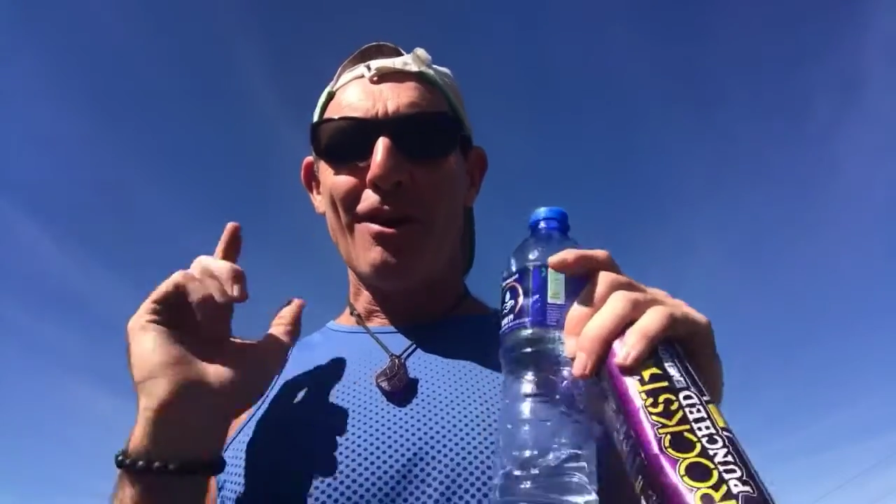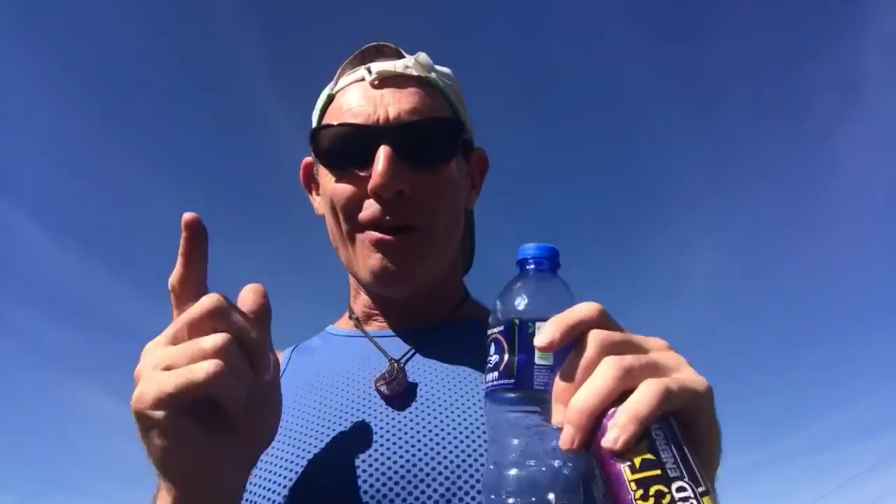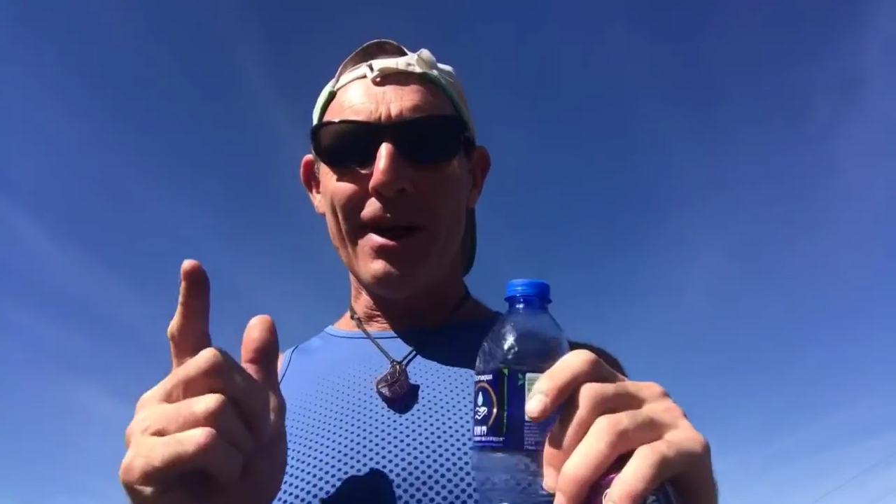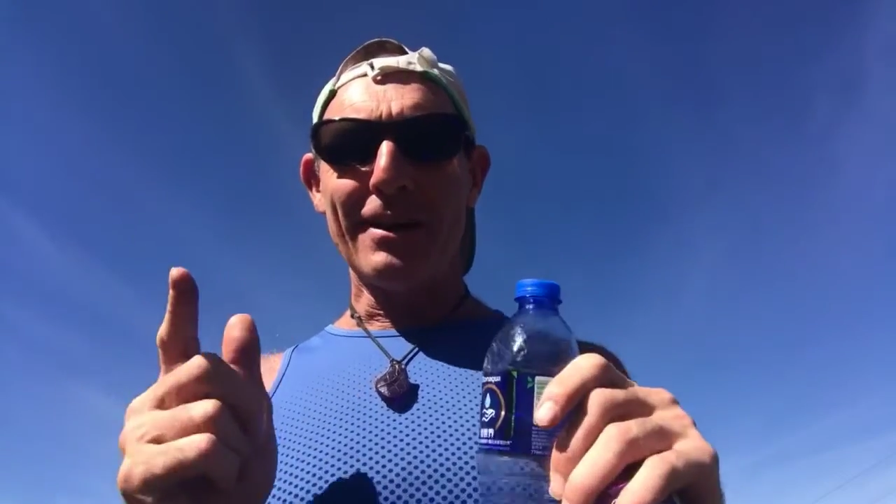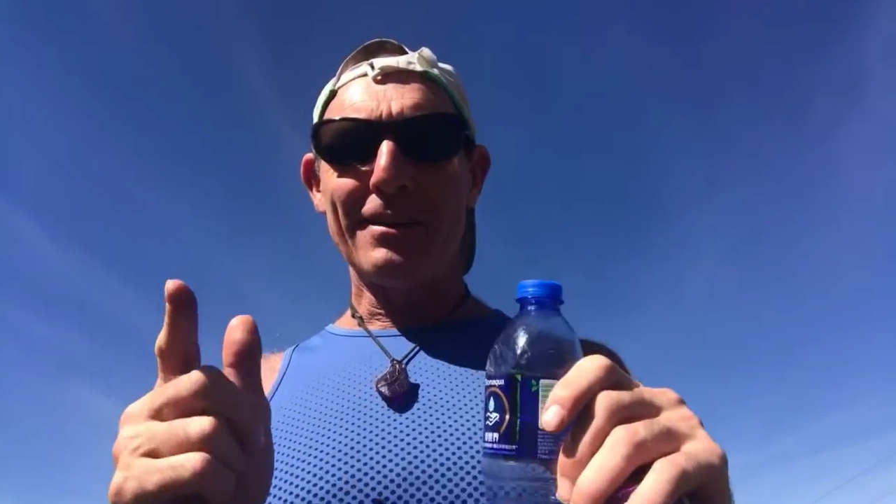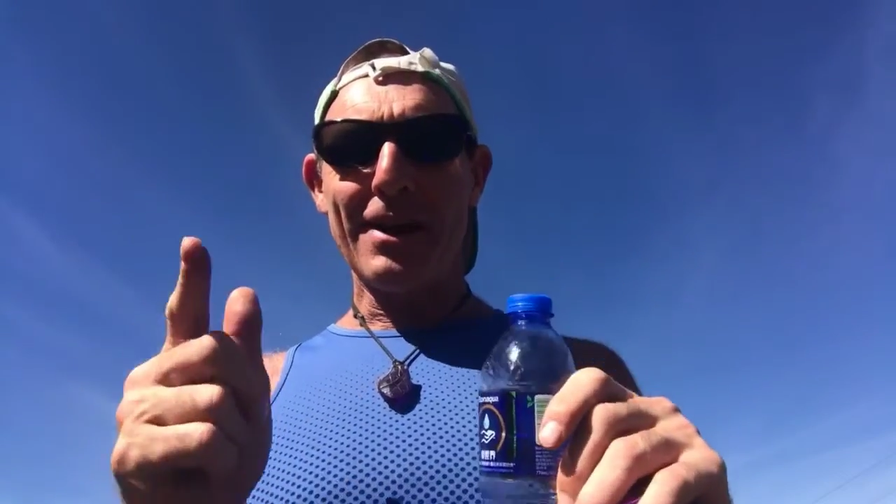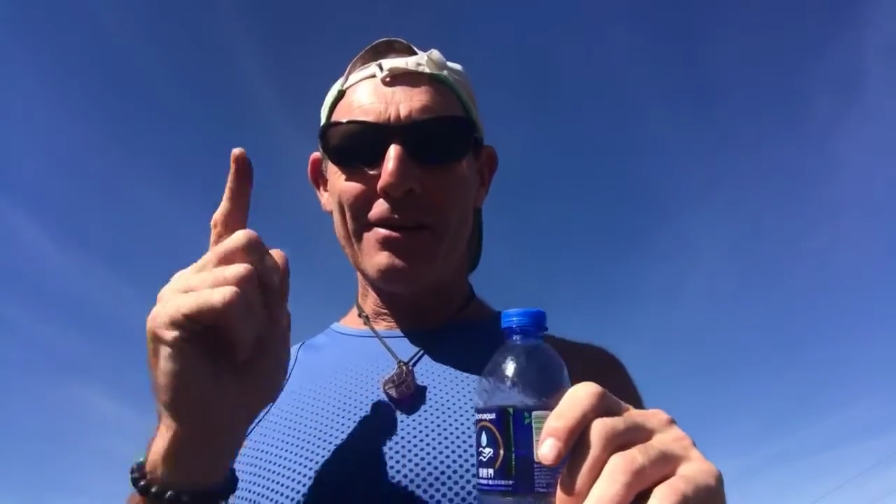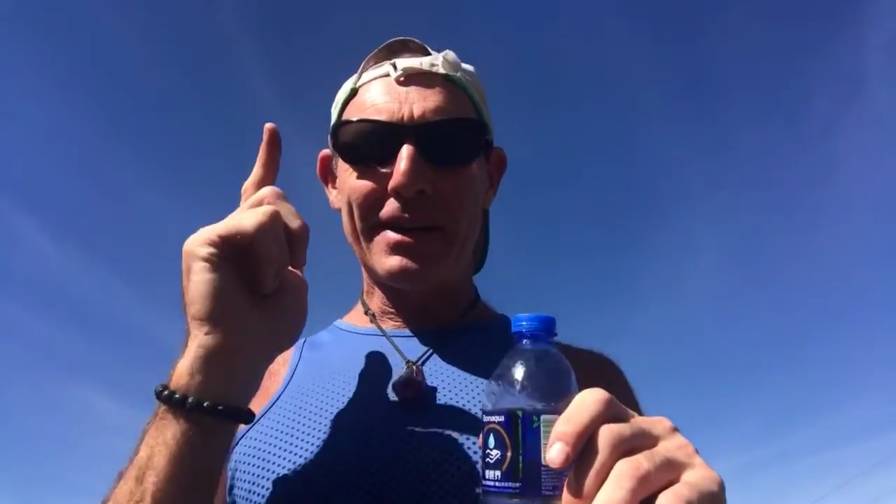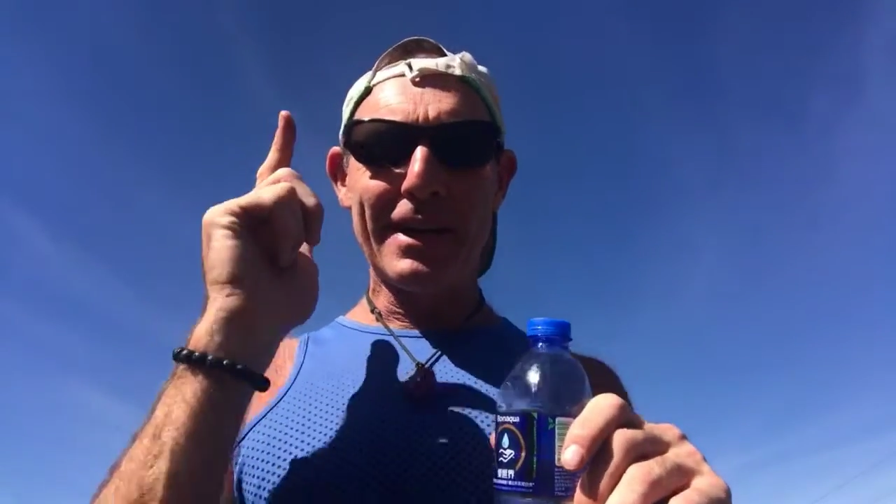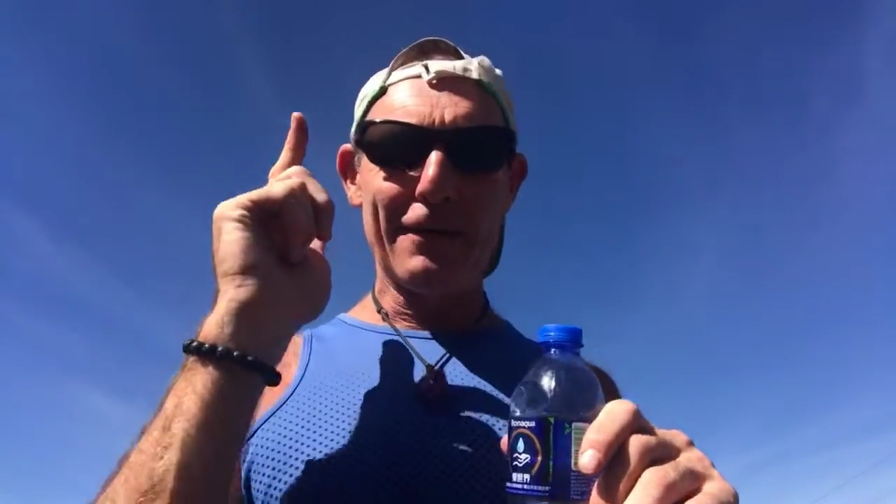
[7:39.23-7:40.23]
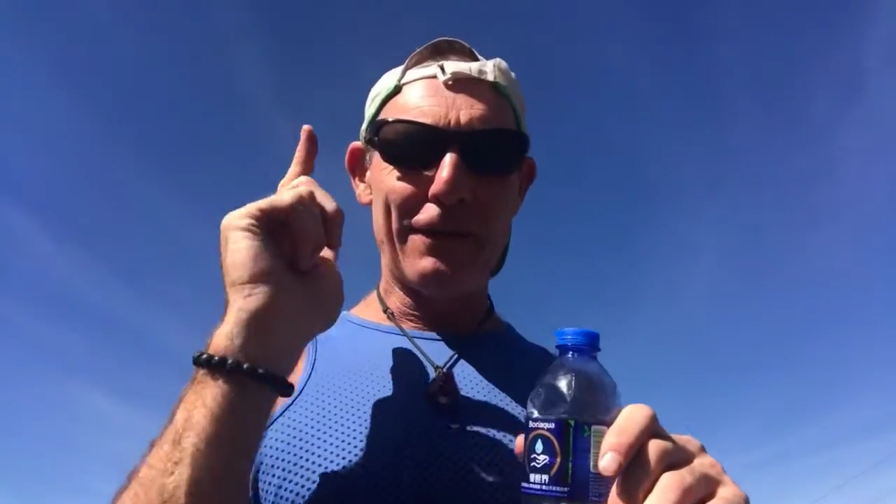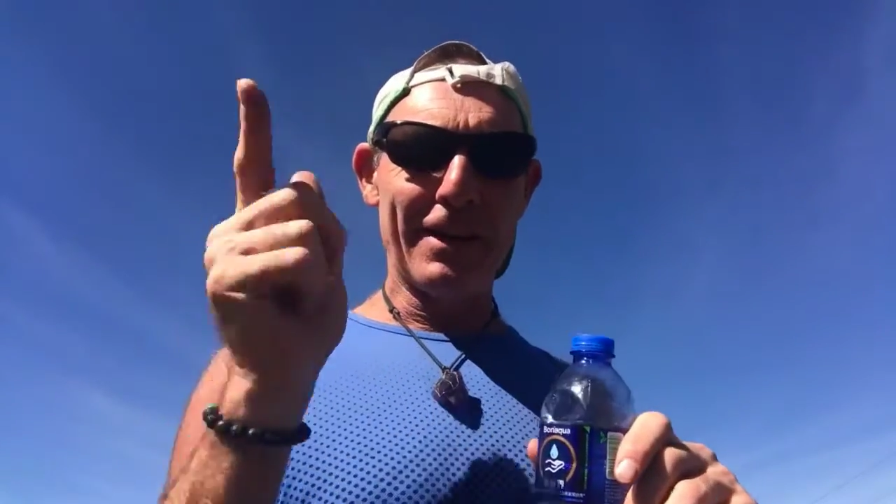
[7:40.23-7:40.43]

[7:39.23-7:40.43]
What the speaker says: All right, Darren King of